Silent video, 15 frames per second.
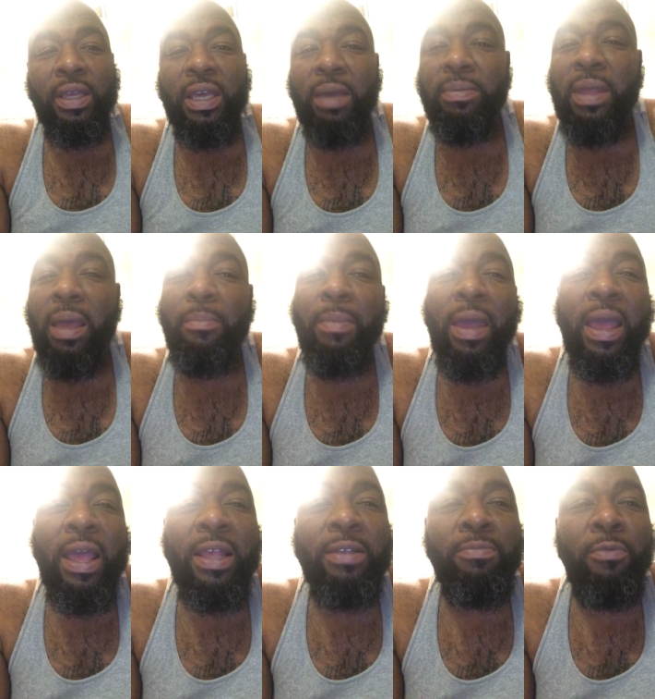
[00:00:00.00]
Keep that
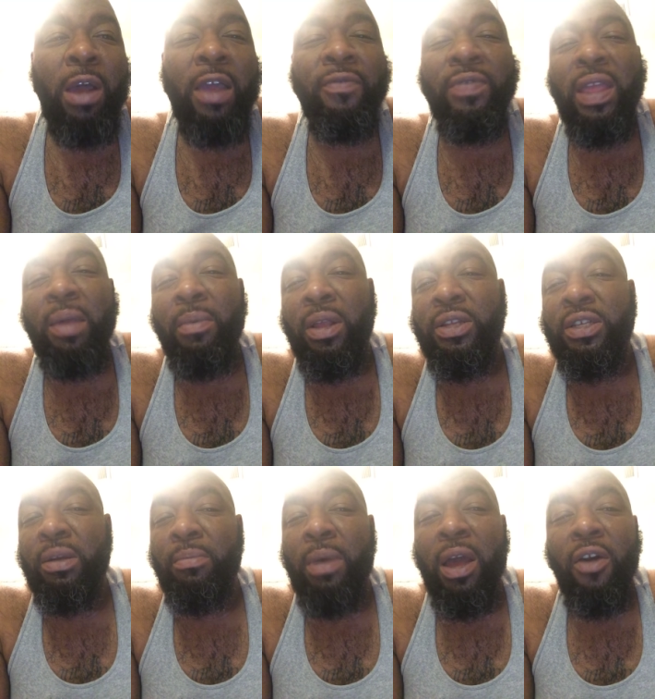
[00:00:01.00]
man's wife name
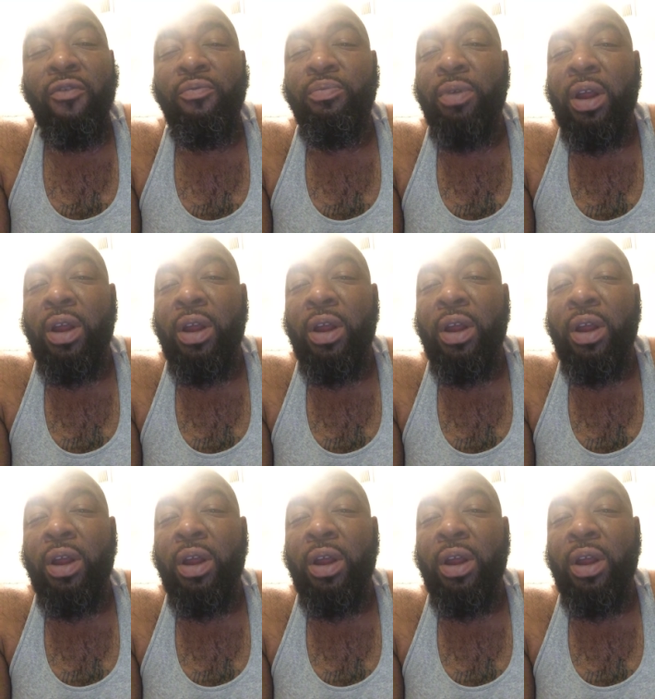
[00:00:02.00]
out your mouth,